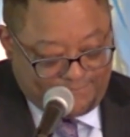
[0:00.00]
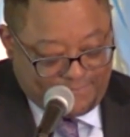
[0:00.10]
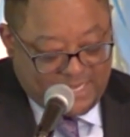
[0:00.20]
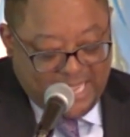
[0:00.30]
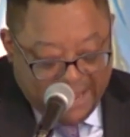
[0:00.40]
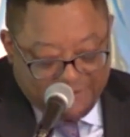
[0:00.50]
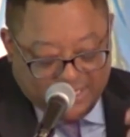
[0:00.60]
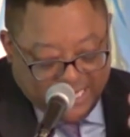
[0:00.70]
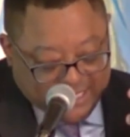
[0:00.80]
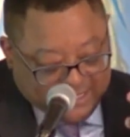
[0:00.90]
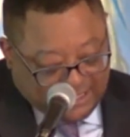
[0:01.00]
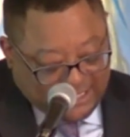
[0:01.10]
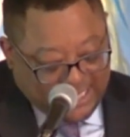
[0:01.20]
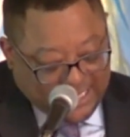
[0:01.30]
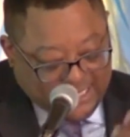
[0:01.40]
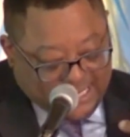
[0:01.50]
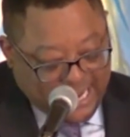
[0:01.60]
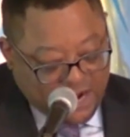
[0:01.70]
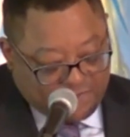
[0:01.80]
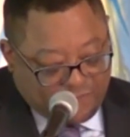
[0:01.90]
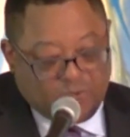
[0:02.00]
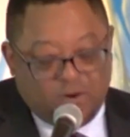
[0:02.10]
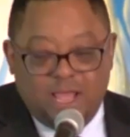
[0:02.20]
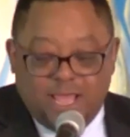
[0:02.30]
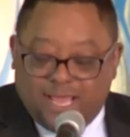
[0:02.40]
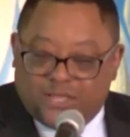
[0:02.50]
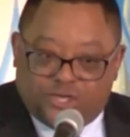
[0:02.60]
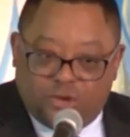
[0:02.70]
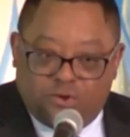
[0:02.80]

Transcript: Everything is clean and cared for. It shows